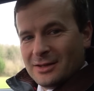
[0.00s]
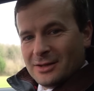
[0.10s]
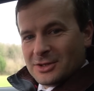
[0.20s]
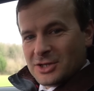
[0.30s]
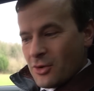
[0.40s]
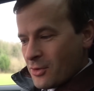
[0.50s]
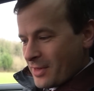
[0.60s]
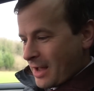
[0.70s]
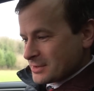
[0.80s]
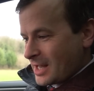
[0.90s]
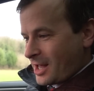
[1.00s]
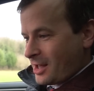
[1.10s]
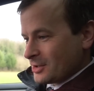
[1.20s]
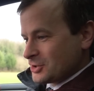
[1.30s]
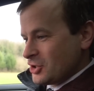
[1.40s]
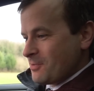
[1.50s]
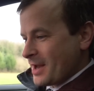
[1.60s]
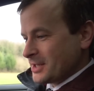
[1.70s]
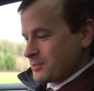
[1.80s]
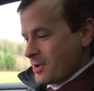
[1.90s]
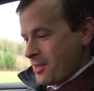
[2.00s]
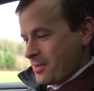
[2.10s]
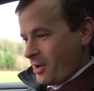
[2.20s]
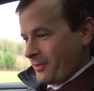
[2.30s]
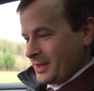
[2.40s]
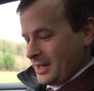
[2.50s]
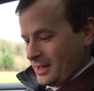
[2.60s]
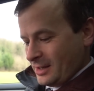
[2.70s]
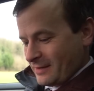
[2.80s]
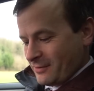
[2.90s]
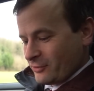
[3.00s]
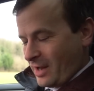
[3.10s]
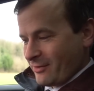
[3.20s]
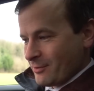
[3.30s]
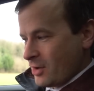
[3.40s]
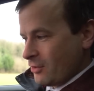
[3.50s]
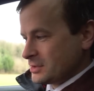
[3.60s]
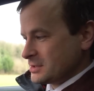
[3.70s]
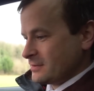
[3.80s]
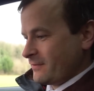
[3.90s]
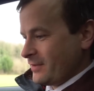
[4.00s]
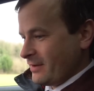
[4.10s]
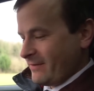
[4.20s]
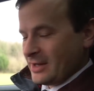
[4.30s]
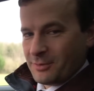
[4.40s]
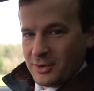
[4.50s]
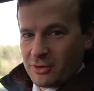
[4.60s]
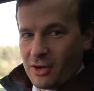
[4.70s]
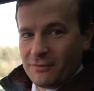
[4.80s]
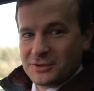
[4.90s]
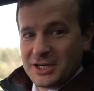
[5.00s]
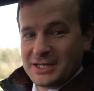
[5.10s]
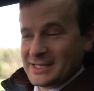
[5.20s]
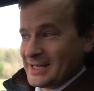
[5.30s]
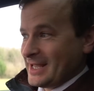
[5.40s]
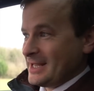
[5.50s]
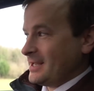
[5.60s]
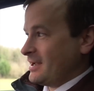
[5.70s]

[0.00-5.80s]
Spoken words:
So that was our 2 pennies worth on the different driving modes for the VW Golf GTE